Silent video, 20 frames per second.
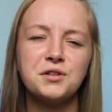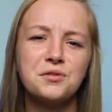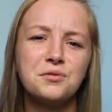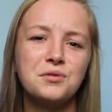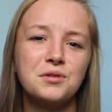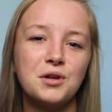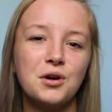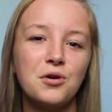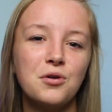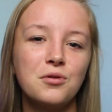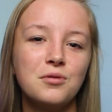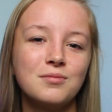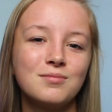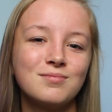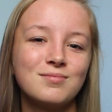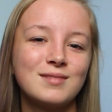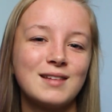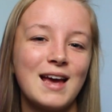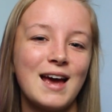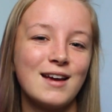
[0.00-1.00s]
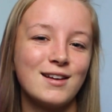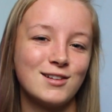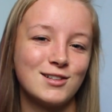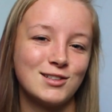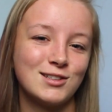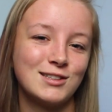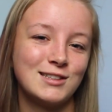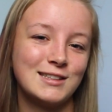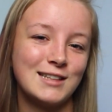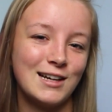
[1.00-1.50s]
So don't tag
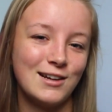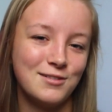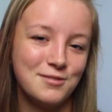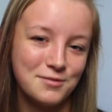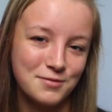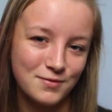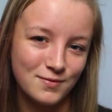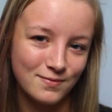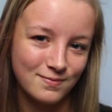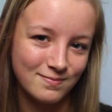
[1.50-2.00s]
yourself